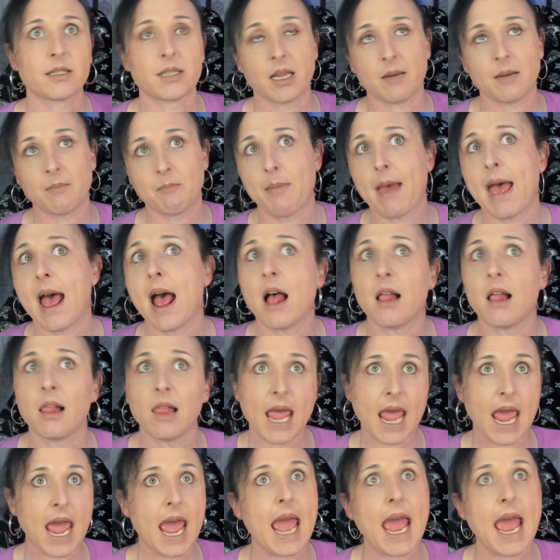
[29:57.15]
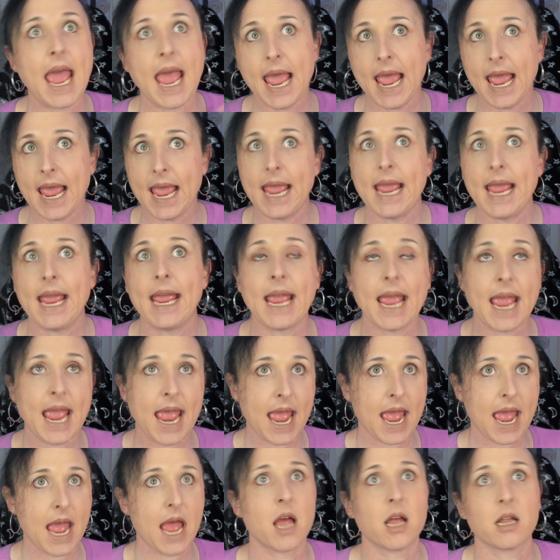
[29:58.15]
and ballet
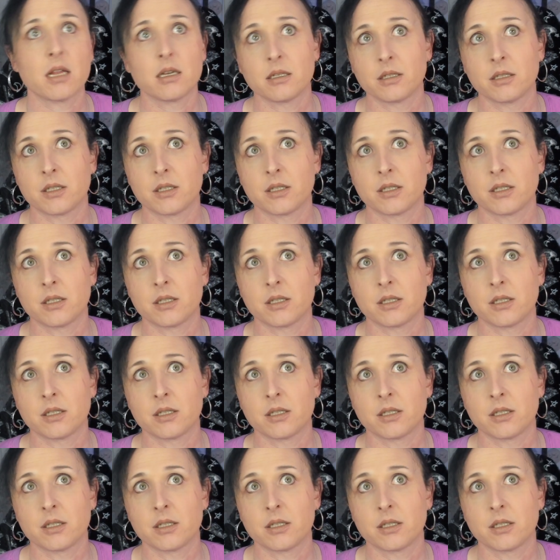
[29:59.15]
and